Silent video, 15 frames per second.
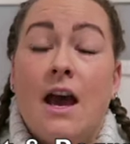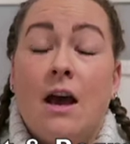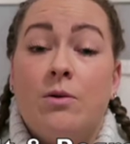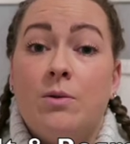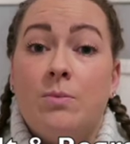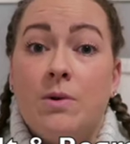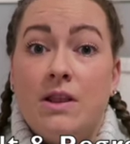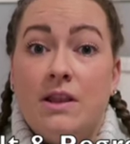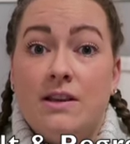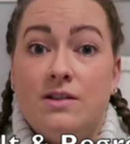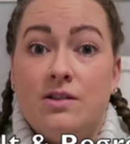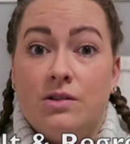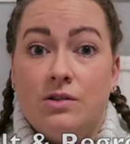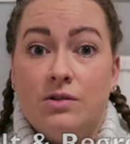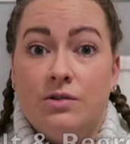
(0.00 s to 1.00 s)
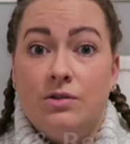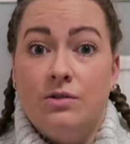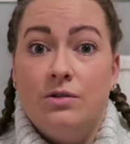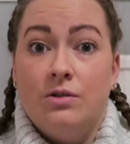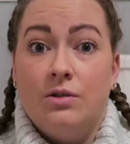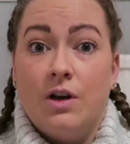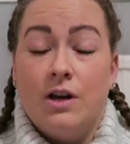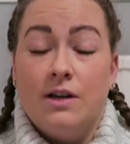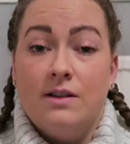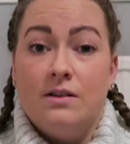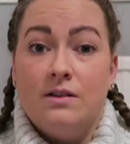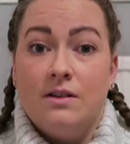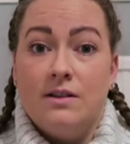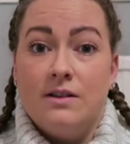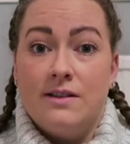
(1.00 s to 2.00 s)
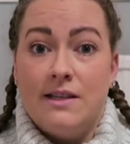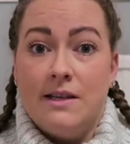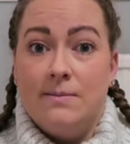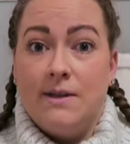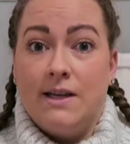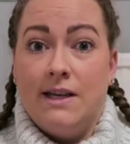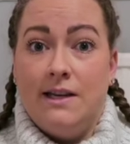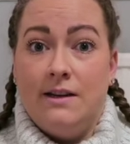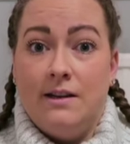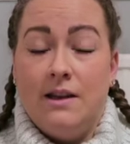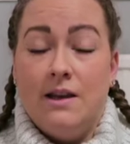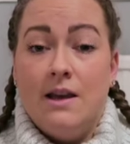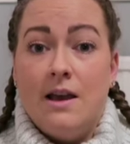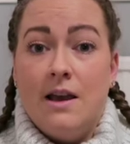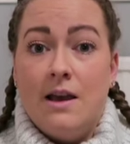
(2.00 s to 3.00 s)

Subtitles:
I would put these two under the same line